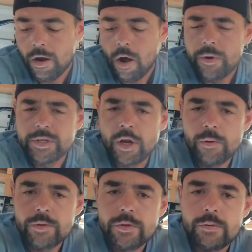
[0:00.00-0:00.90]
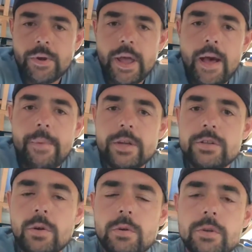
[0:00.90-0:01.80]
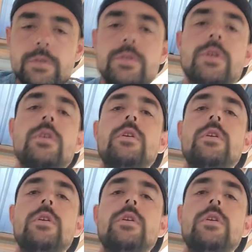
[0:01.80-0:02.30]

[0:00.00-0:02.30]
always helps rehab my shoulders